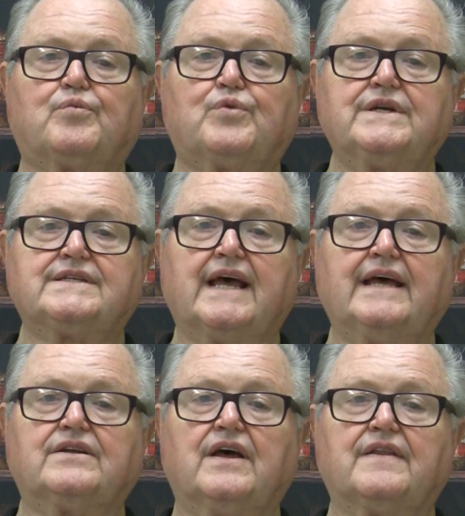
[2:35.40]

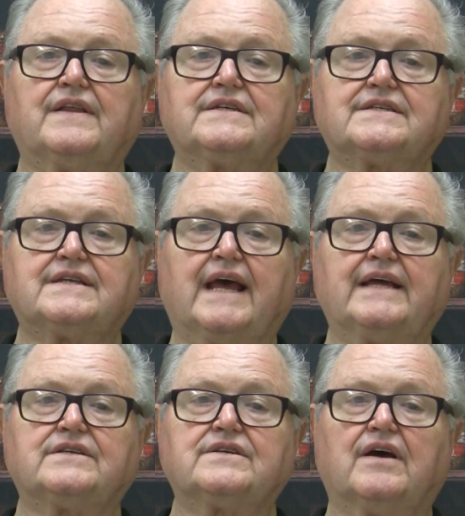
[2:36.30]
Present the
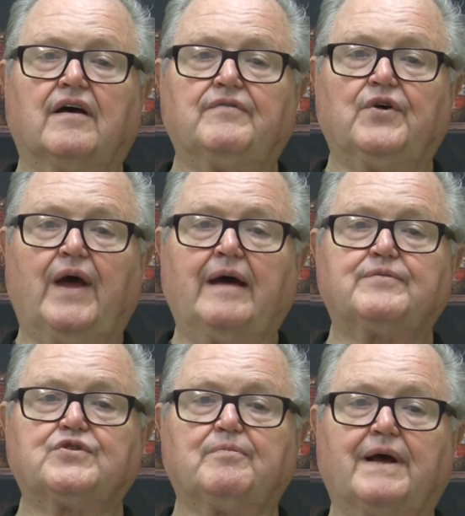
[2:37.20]
states of New
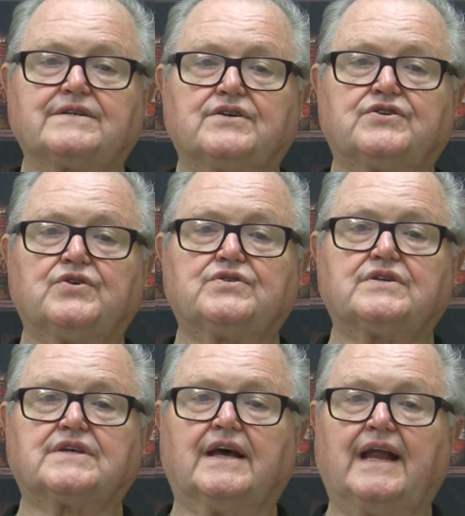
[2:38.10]
Hampshire,
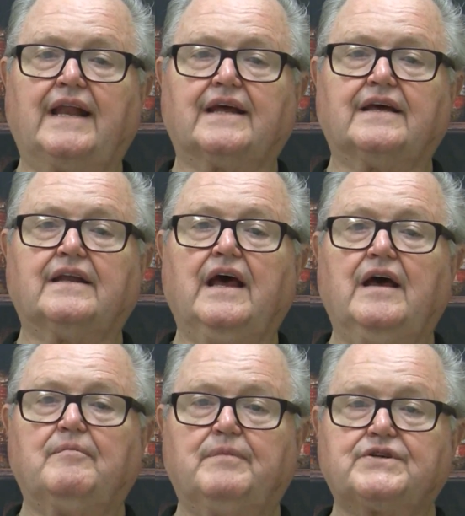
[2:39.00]
Massachusetts, Connecticut,
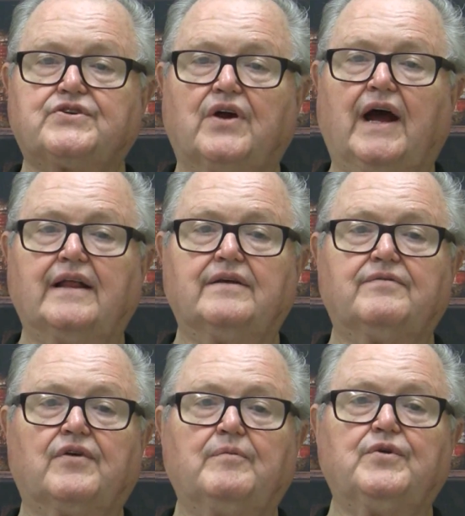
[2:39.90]
Mr.
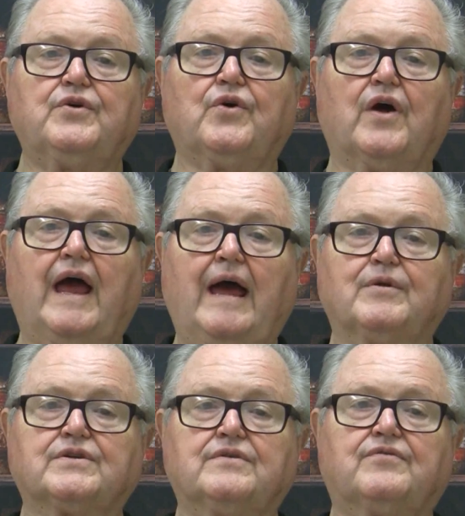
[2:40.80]

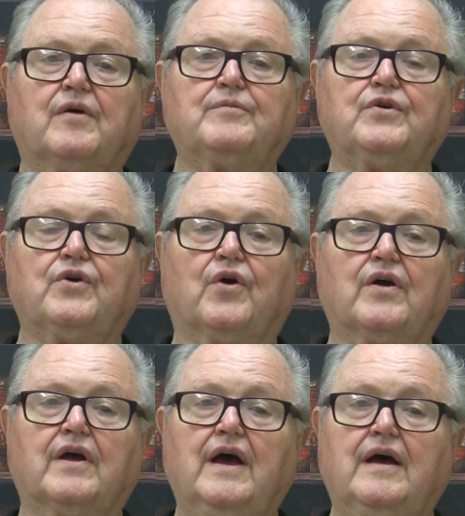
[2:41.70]
Hamilton from New
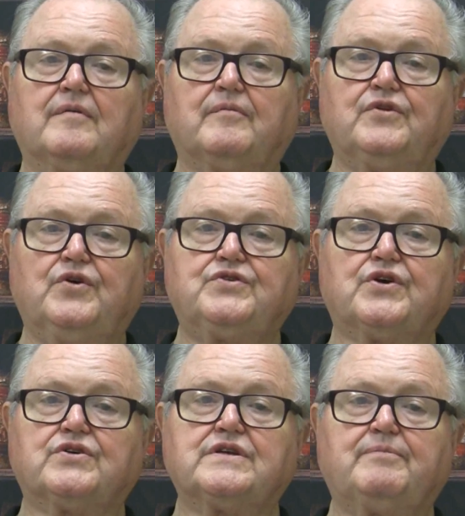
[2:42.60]
York, New
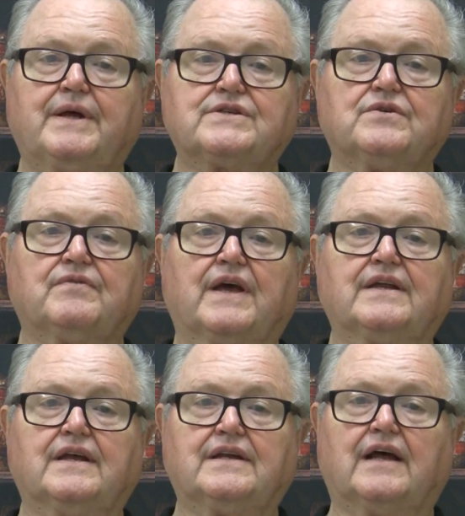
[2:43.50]
Jersey,
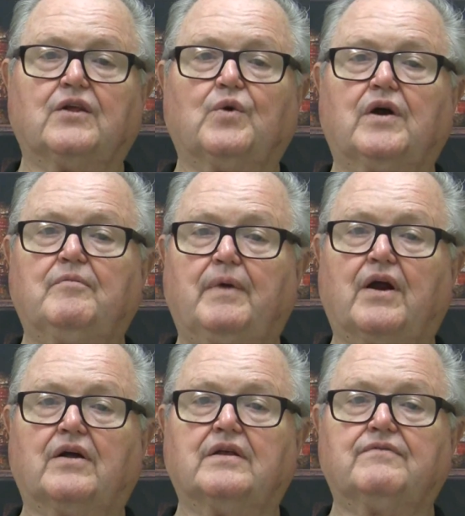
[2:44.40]
Pennsylvania, Delaware,
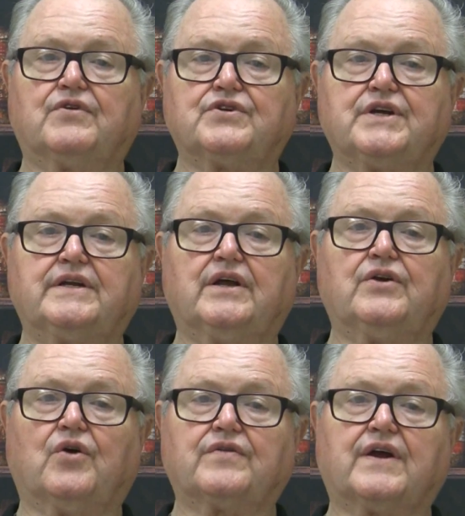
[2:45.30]
Maryland, Virginia,
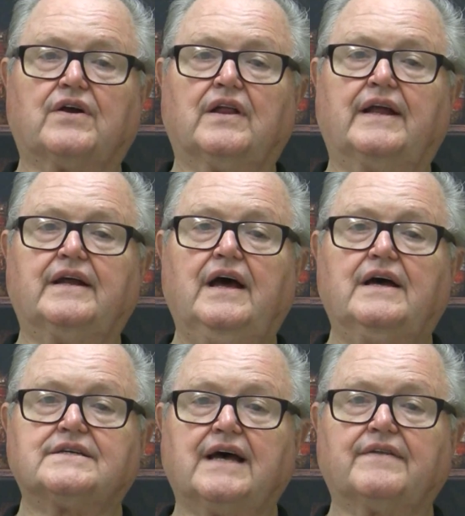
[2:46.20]
North Carolina,
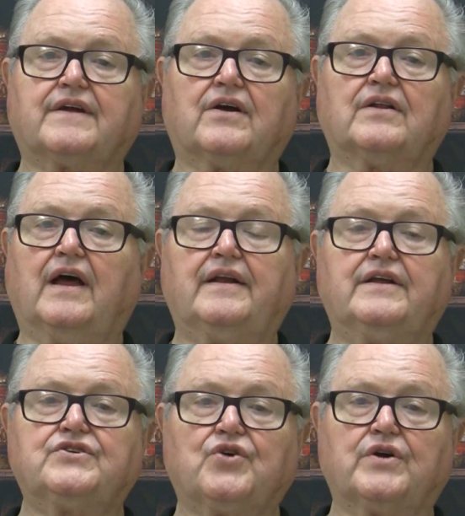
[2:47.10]
South Carolina,
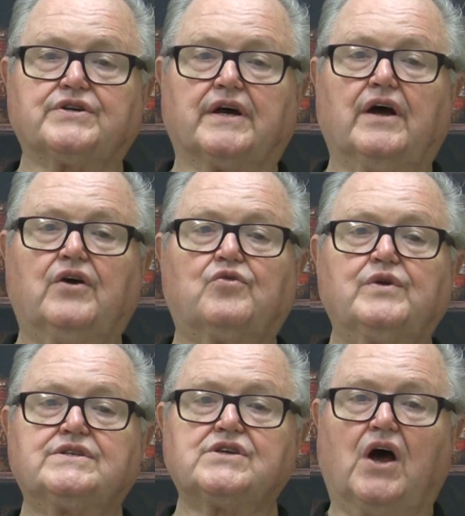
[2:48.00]
and Georgia.
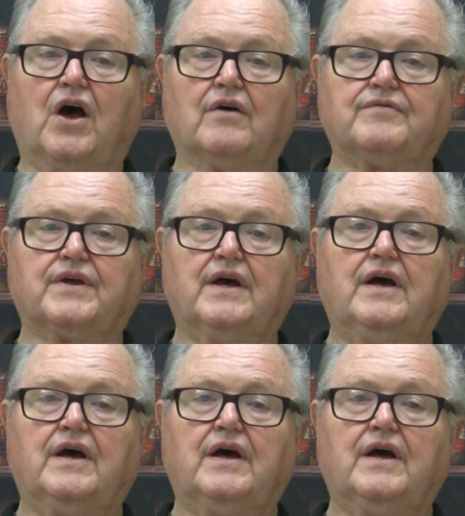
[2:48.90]
Resolved.